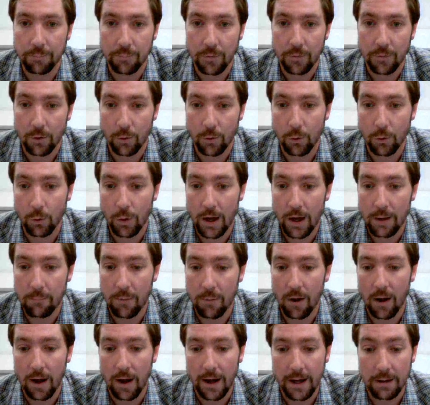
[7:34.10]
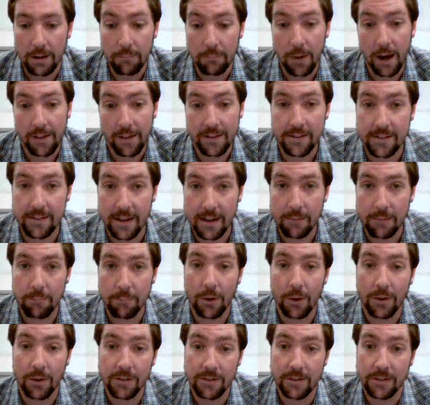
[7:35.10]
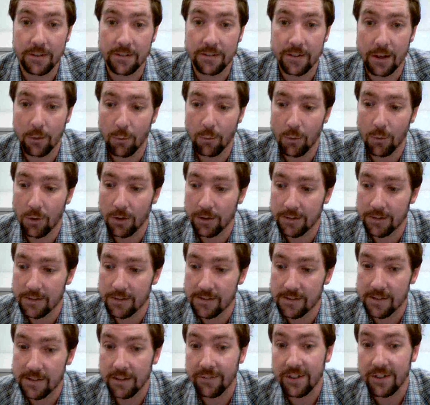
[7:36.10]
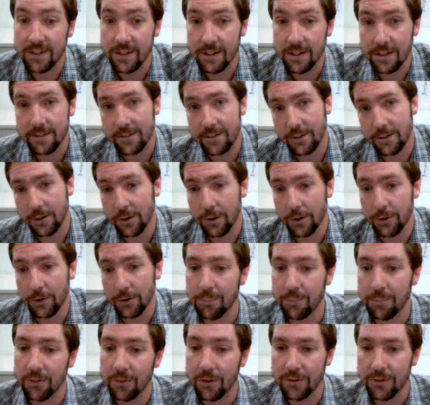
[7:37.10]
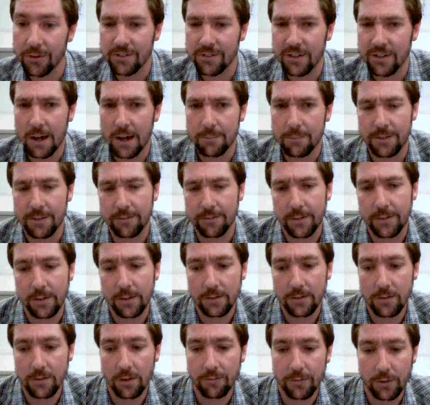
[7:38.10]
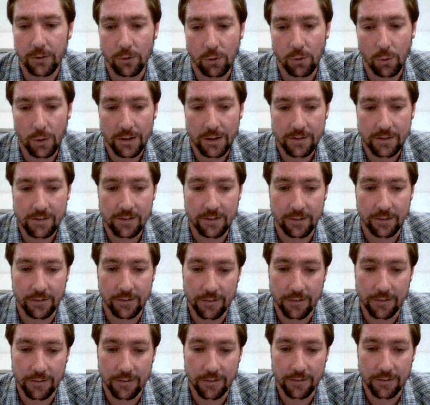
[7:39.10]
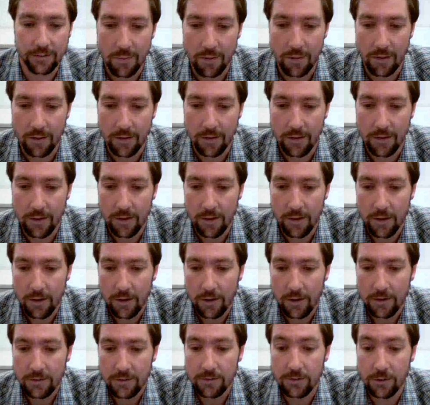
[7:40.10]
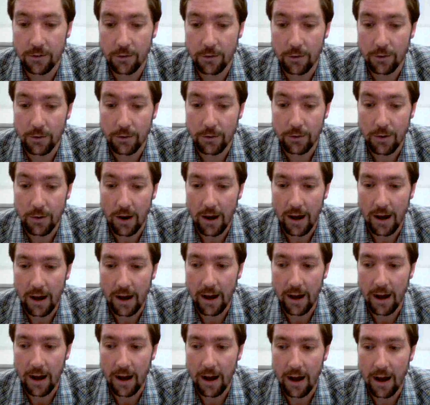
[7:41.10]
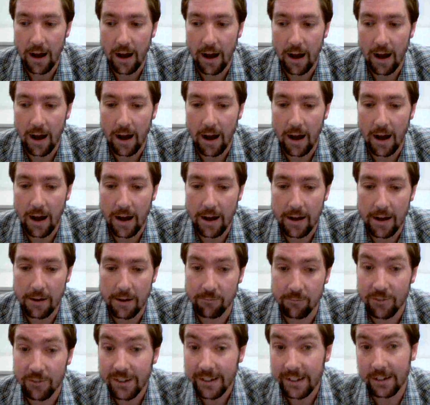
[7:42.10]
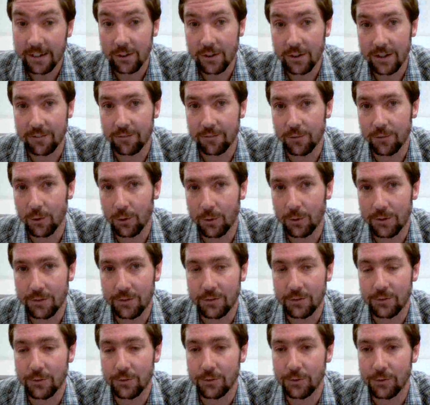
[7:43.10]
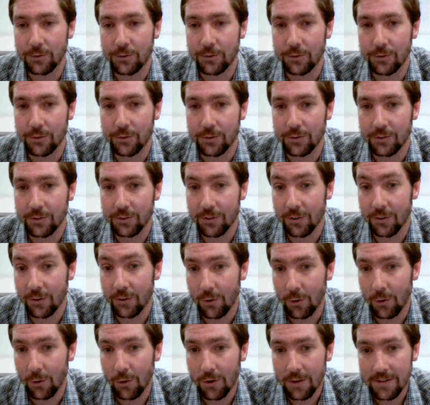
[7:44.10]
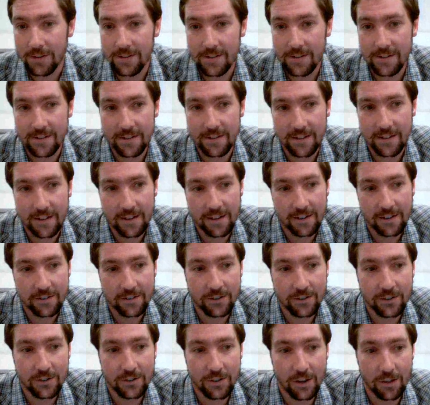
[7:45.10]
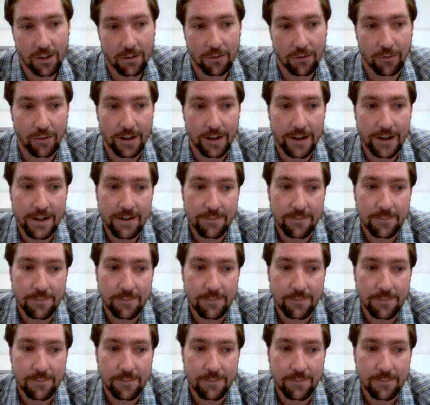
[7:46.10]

Who am I? Am I the same person as I was 7 years ago? Those types of philosophical questions. So I'm really looking forward to the course, to Unit 3.